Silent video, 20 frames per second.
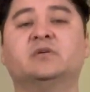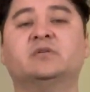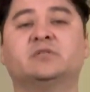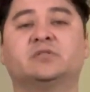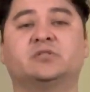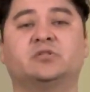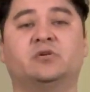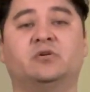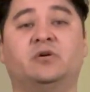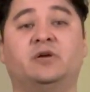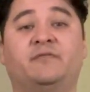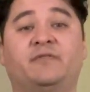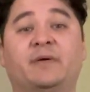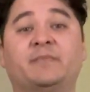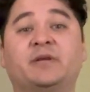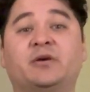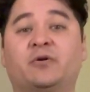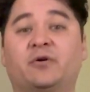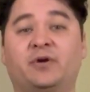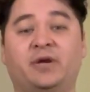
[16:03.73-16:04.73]
So if I'm
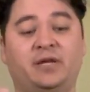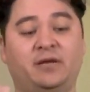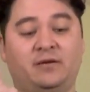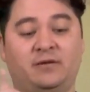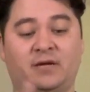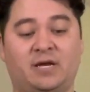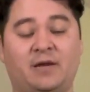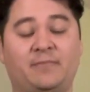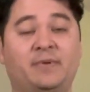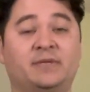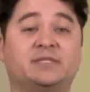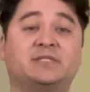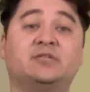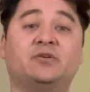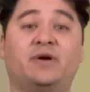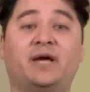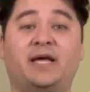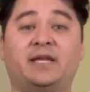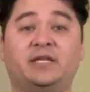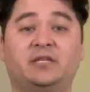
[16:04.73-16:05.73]
in a hurry, I'm
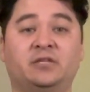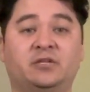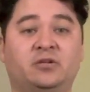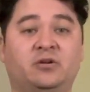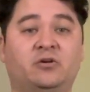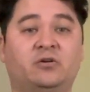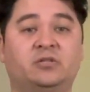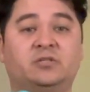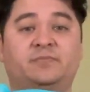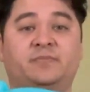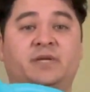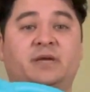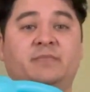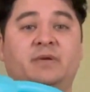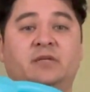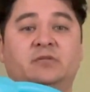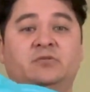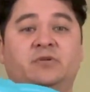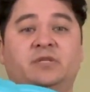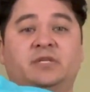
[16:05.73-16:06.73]
still adding the nose, but I'm
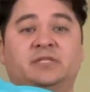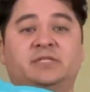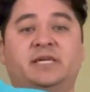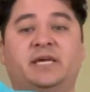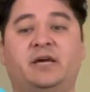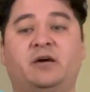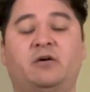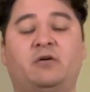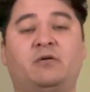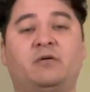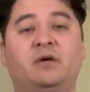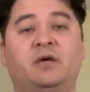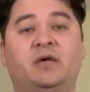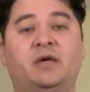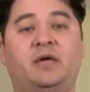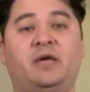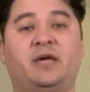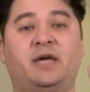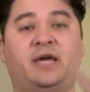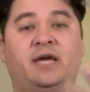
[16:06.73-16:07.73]
not doing the tail.
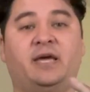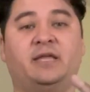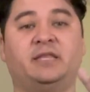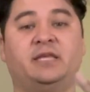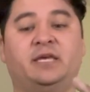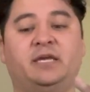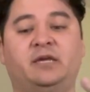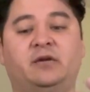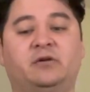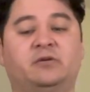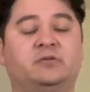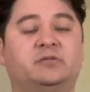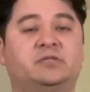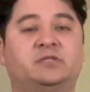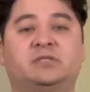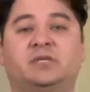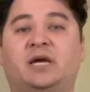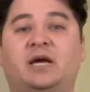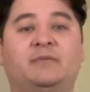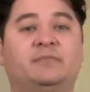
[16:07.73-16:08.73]
And the
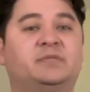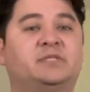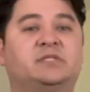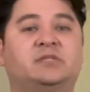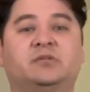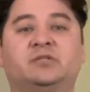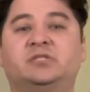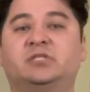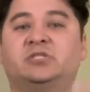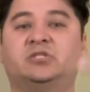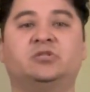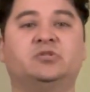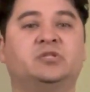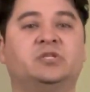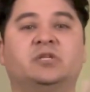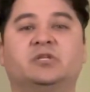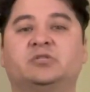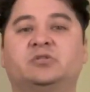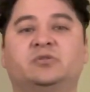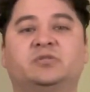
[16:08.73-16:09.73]
ears, I'm still just
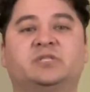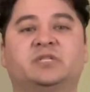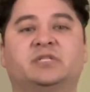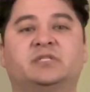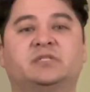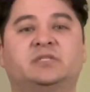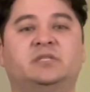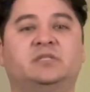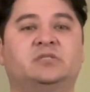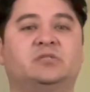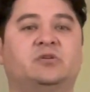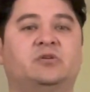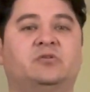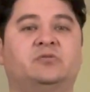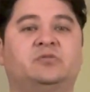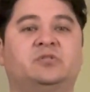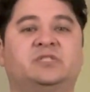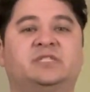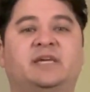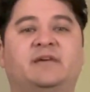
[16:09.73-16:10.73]
using a 260, so
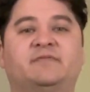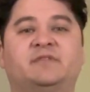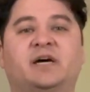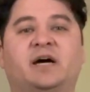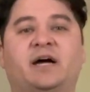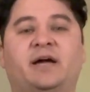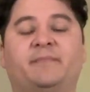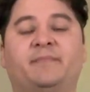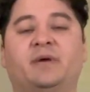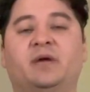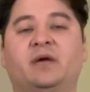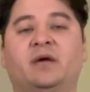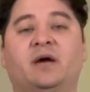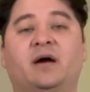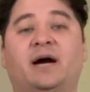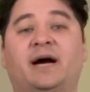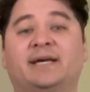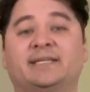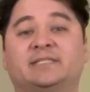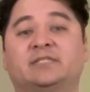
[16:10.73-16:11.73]
to save time.
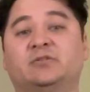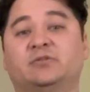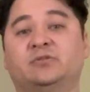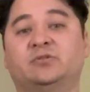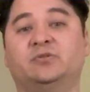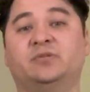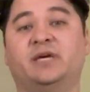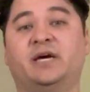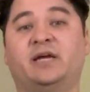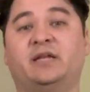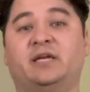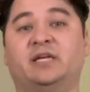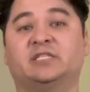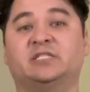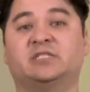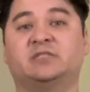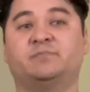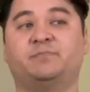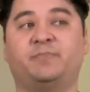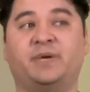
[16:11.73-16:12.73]
I still do that,
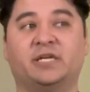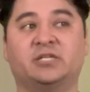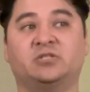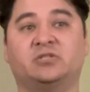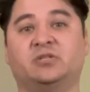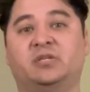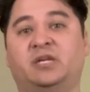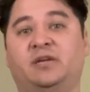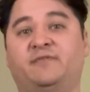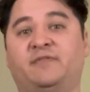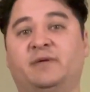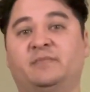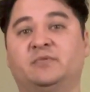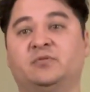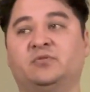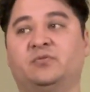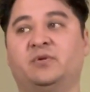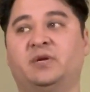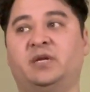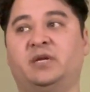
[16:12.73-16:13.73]
especially if I'm
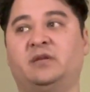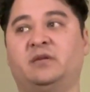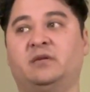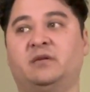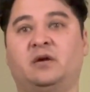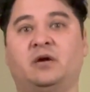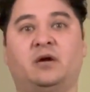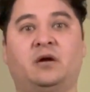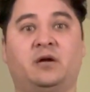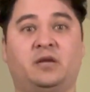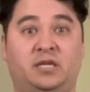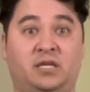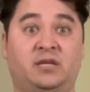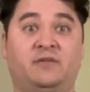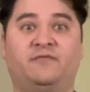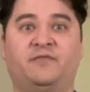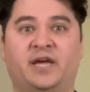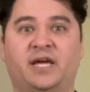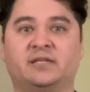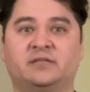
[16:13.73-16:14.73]
doing an
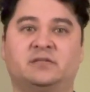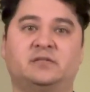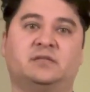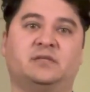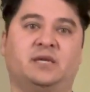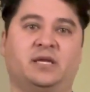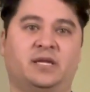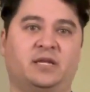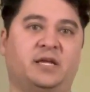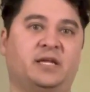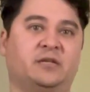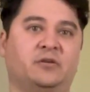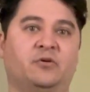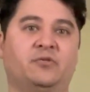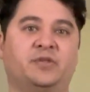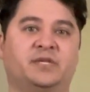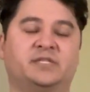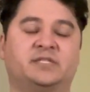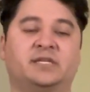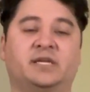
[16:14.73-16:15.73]
event. And I know
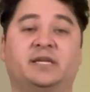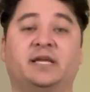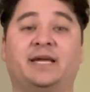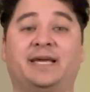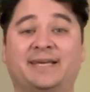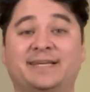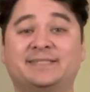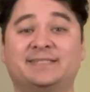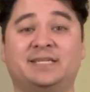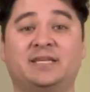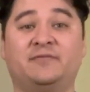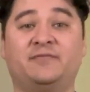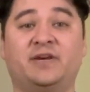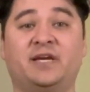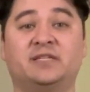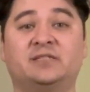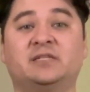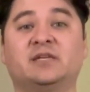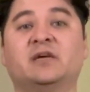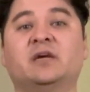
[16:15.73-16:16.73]
this Sunday is an
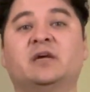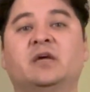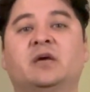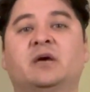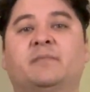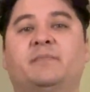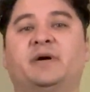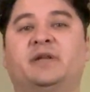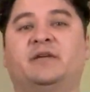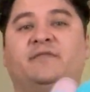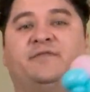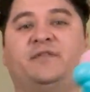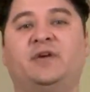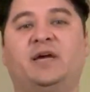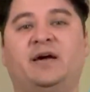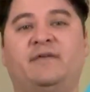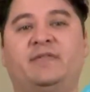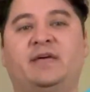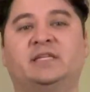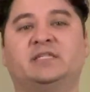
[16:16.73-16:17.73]
event, but if you
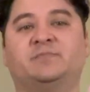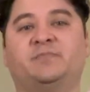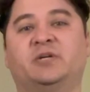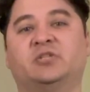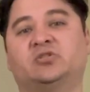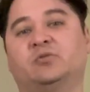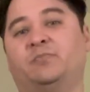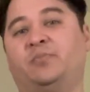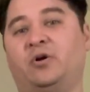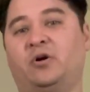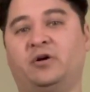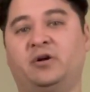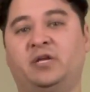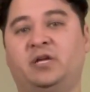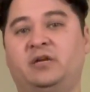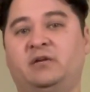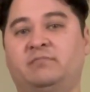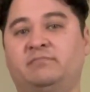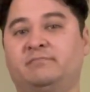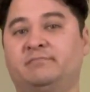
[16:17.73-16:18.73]
have that special
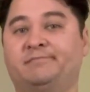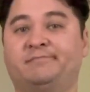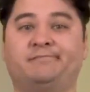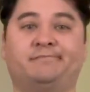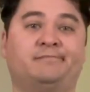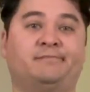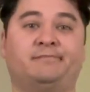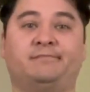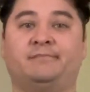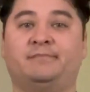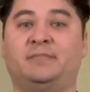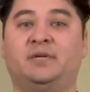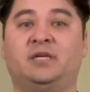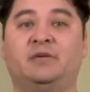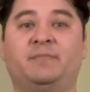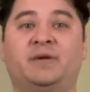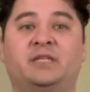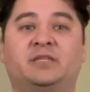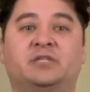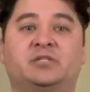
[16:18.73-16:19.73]
party, you
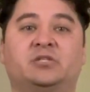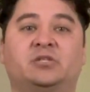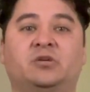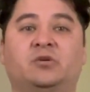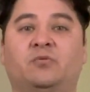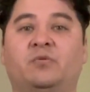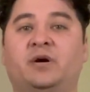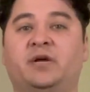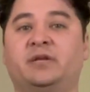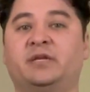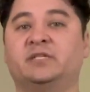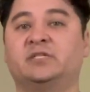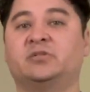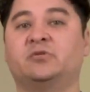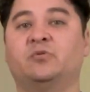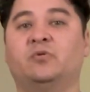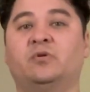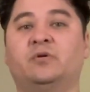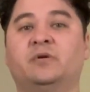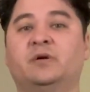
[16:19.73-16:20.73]
can make this cute one. It's
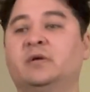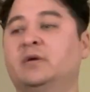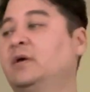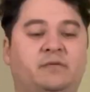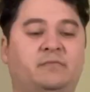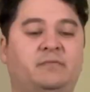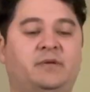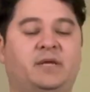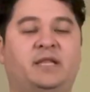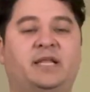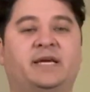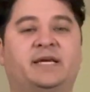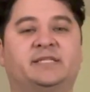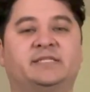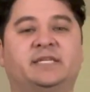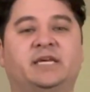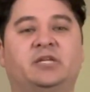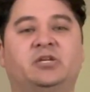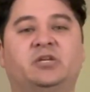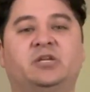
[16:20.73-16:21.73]
cool. And like I
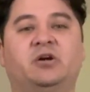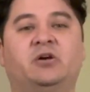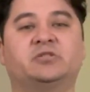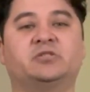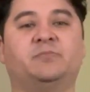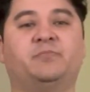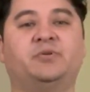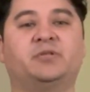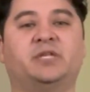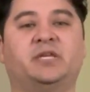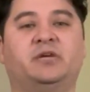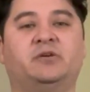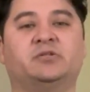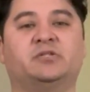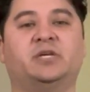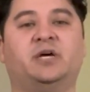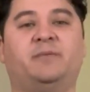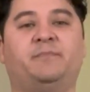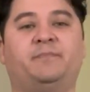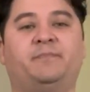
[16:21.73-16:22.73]
said, you could also put the
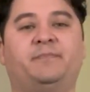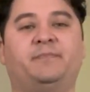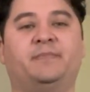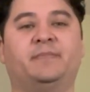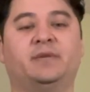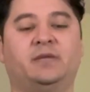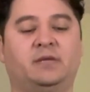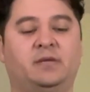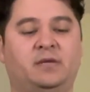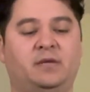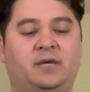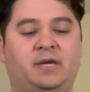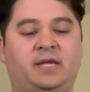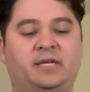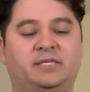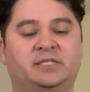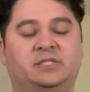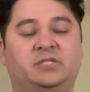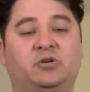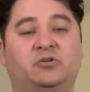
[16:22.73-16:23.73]
ears up,
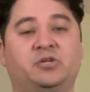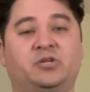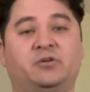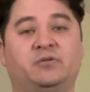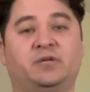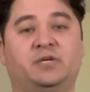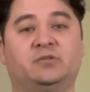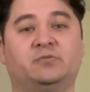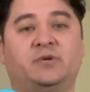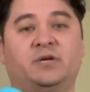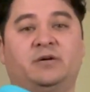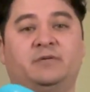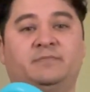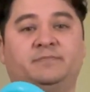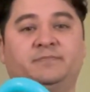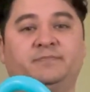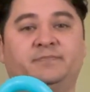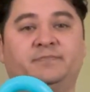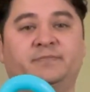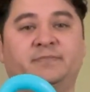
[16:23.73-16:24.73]
and it's still cute as well,
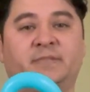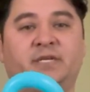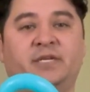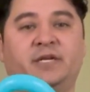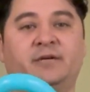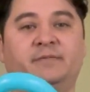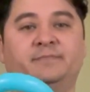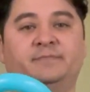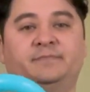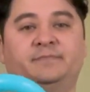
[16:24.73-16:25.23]
you know.